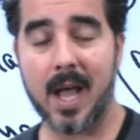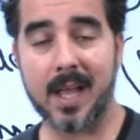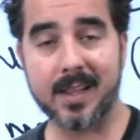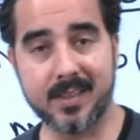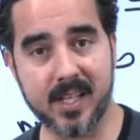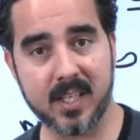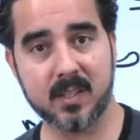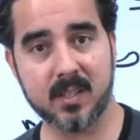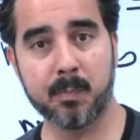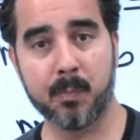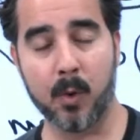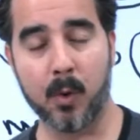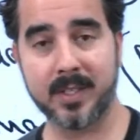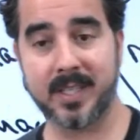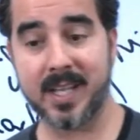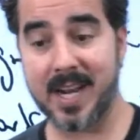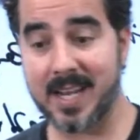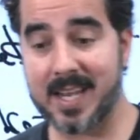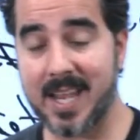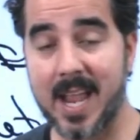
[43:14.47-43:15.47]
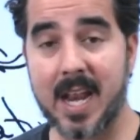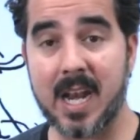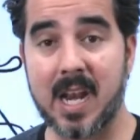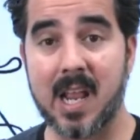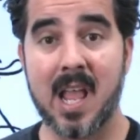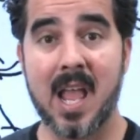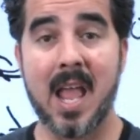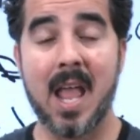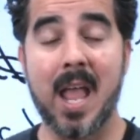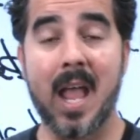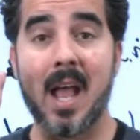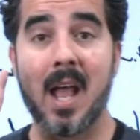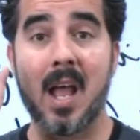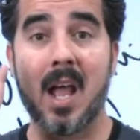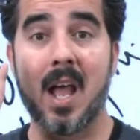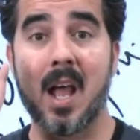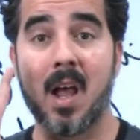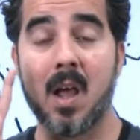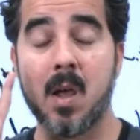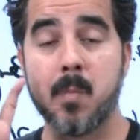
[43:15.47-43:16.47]
At this point, and again,
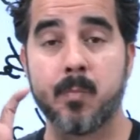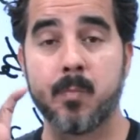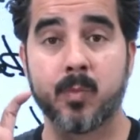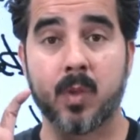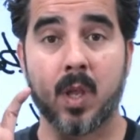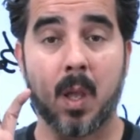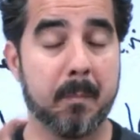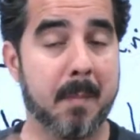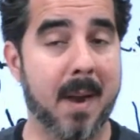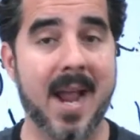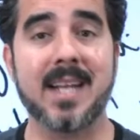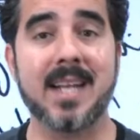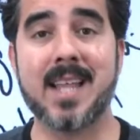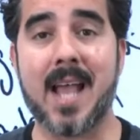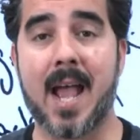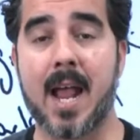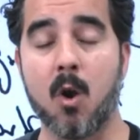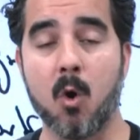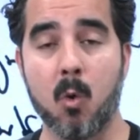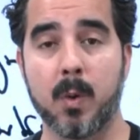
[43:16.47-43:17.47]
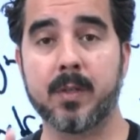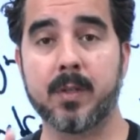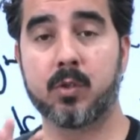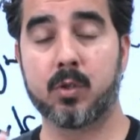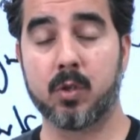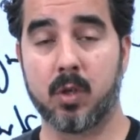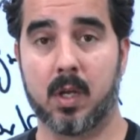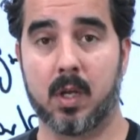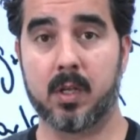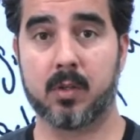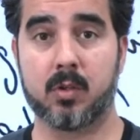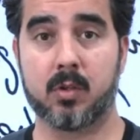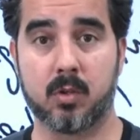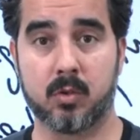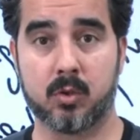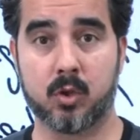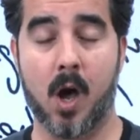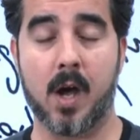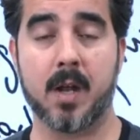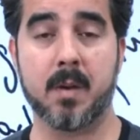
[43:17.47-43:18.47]
my dad always
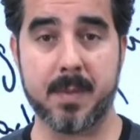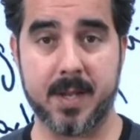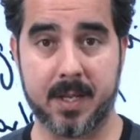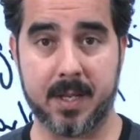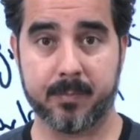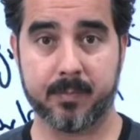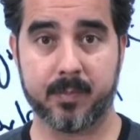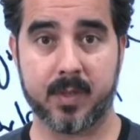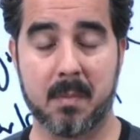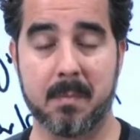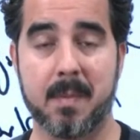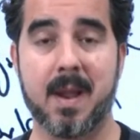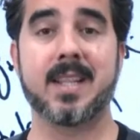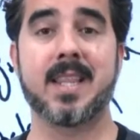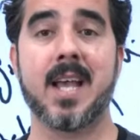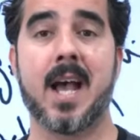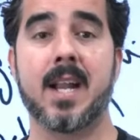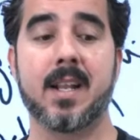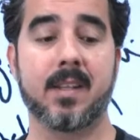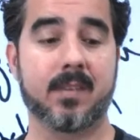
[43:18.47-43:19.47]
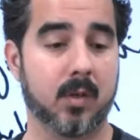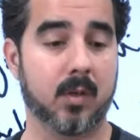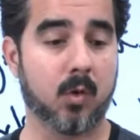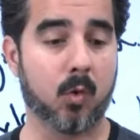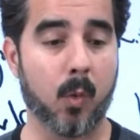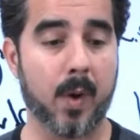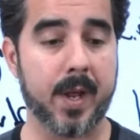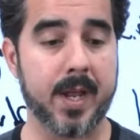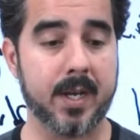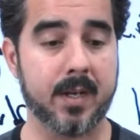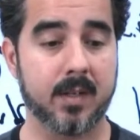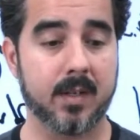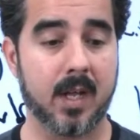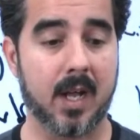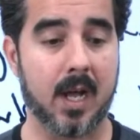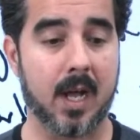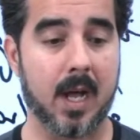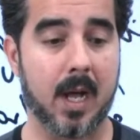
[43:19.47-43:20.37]
taught me, and my dad is a great,